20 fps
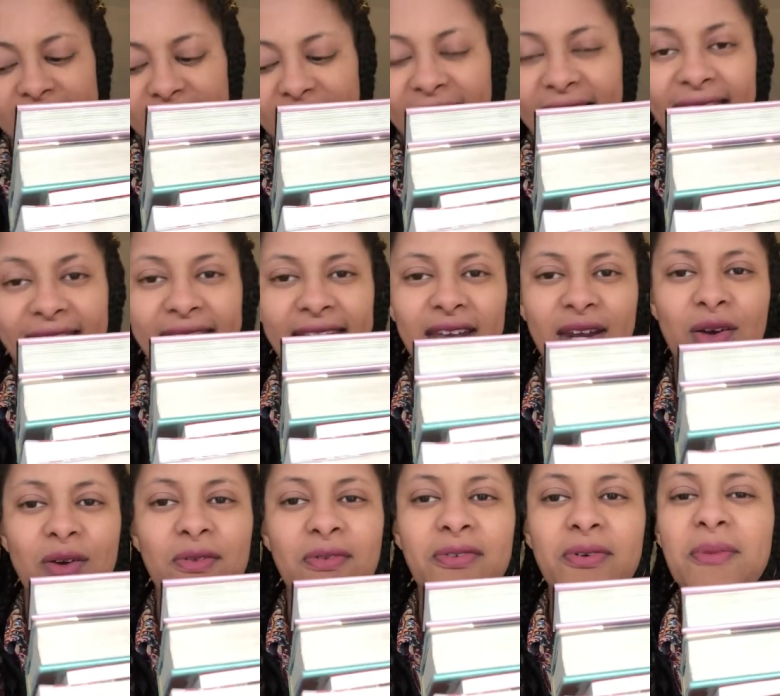I get
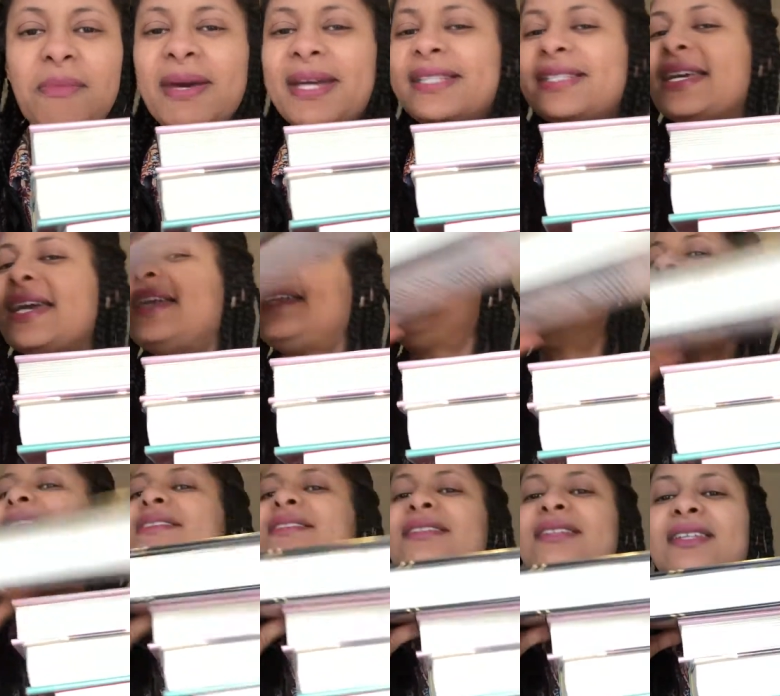over my
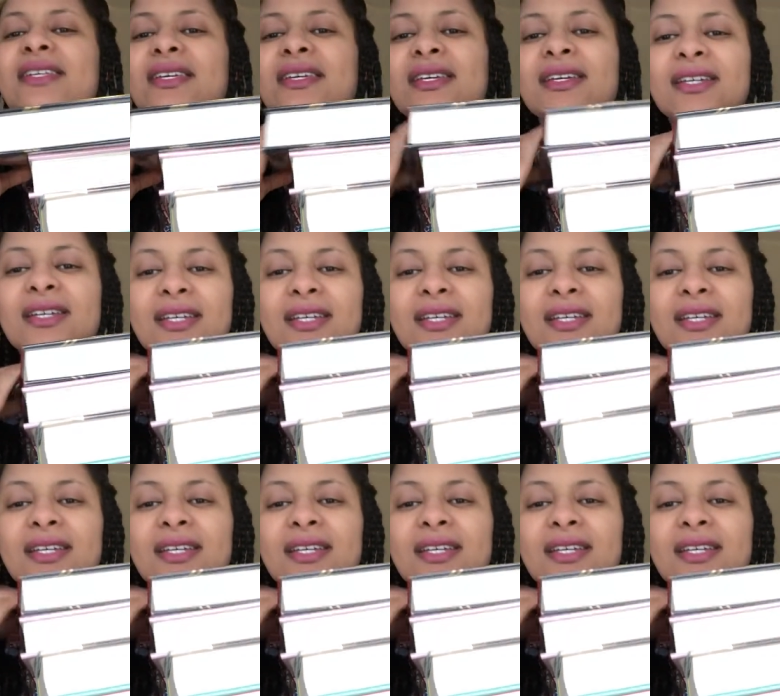tendency